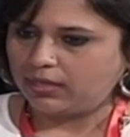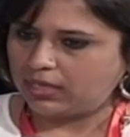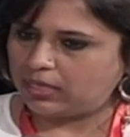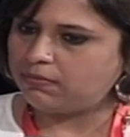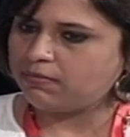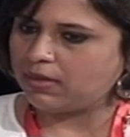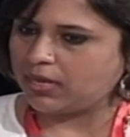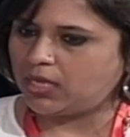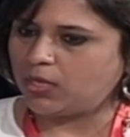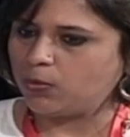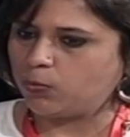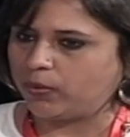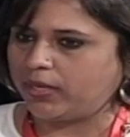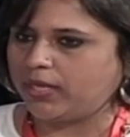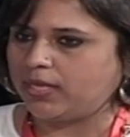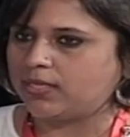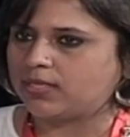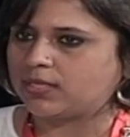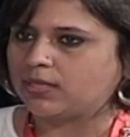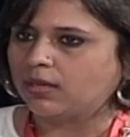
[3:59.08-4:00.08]
in many
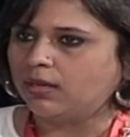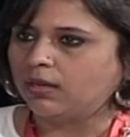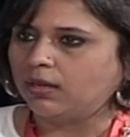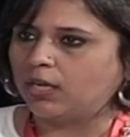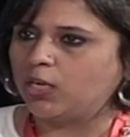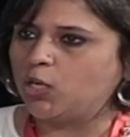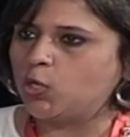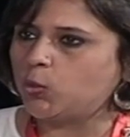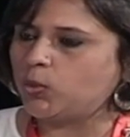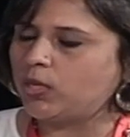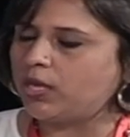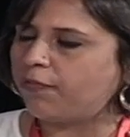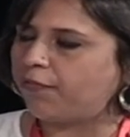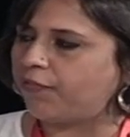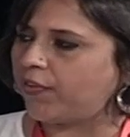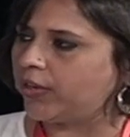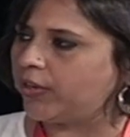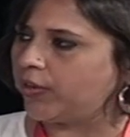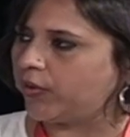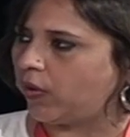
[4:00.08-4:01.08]
ways a lonely
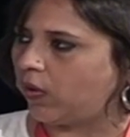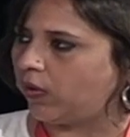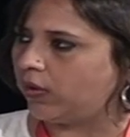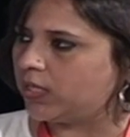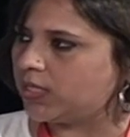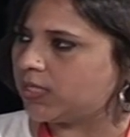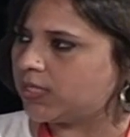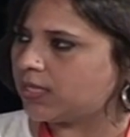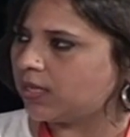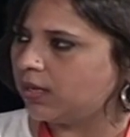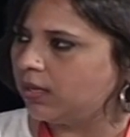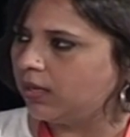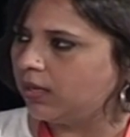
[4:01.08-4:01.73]
figure on his